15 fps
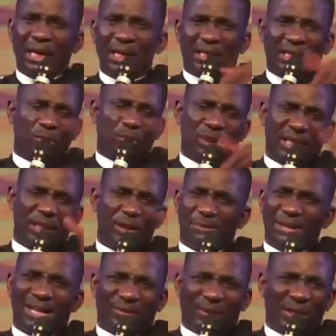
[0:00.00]
it was a
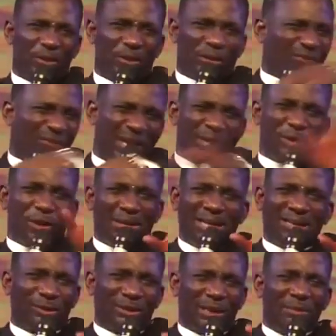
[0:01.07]
normal thing. It was very normal
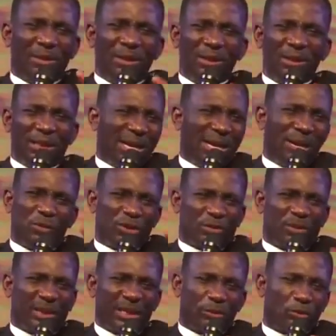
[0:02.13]
to them. The man was
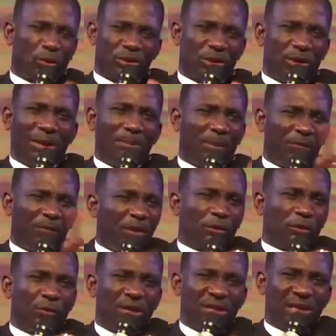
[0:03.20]
speaking, it was normal, but not
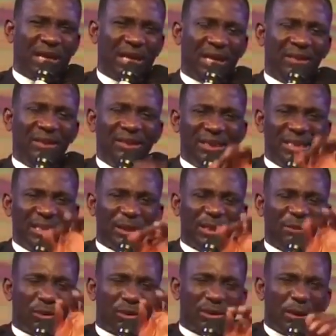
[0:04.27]
to this guy. It
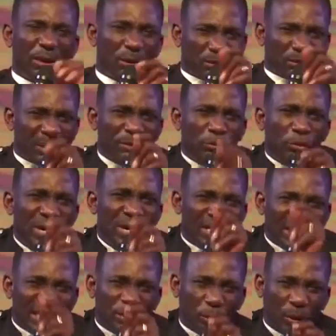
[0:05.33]
was, who is
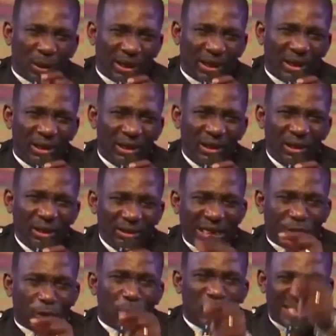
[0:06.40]
this one that
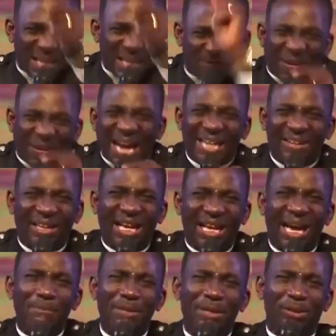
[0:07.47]
should defy the
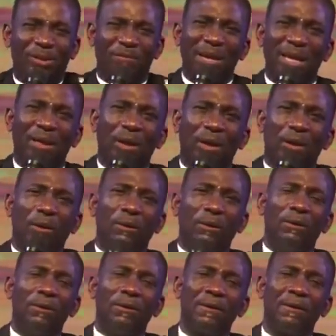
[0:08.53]
armies of my God?
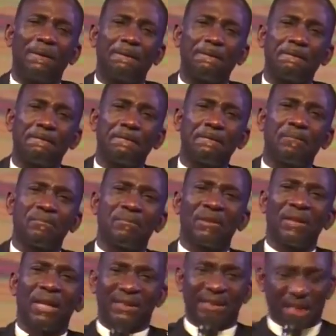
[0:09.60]

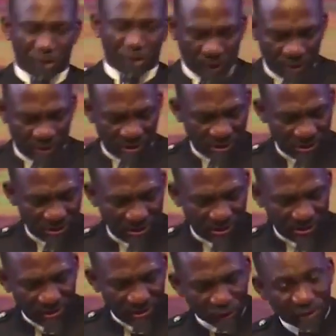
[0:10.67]
Attention
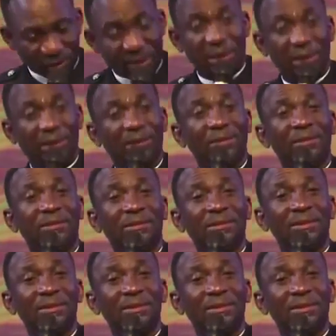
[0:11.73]
to details